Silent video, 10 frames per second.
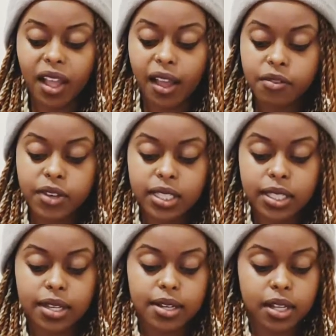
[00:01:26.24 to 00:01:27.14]
I find
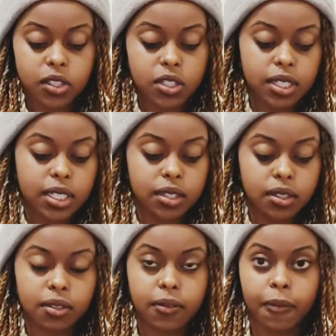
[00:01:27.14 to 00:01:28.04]
that naturally
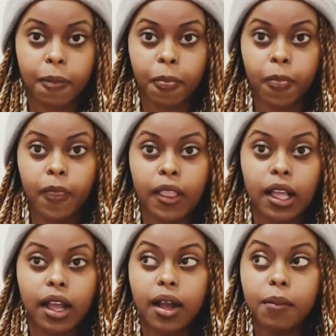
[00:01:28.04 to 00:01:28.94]

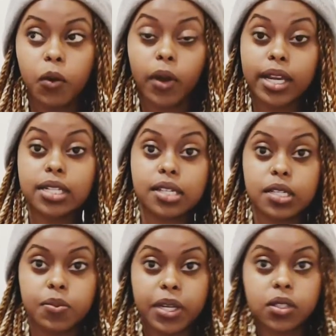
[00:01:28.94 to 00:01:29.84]
I'm quite a
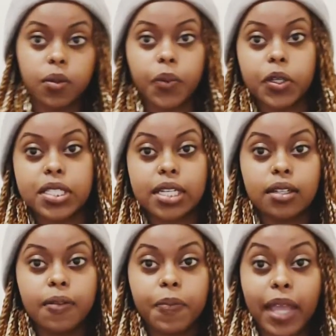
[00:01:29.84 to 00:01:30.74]
judgmental person.